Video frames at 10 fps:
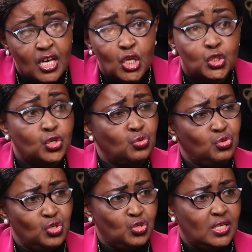So
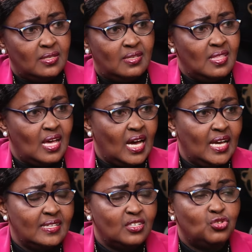you just see the
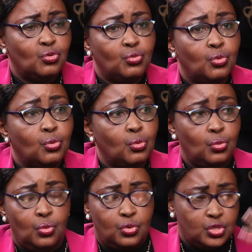eyes, you don't know,
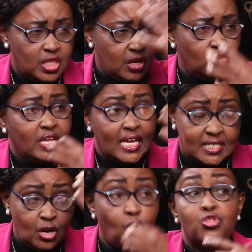they're not getting
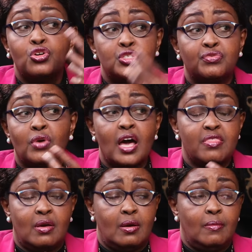all those
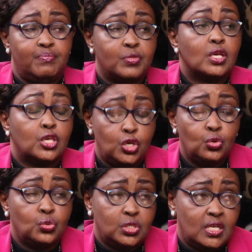other
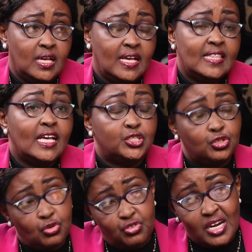cues that
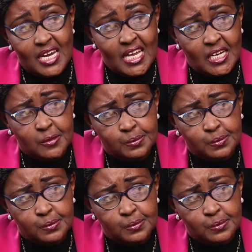children need.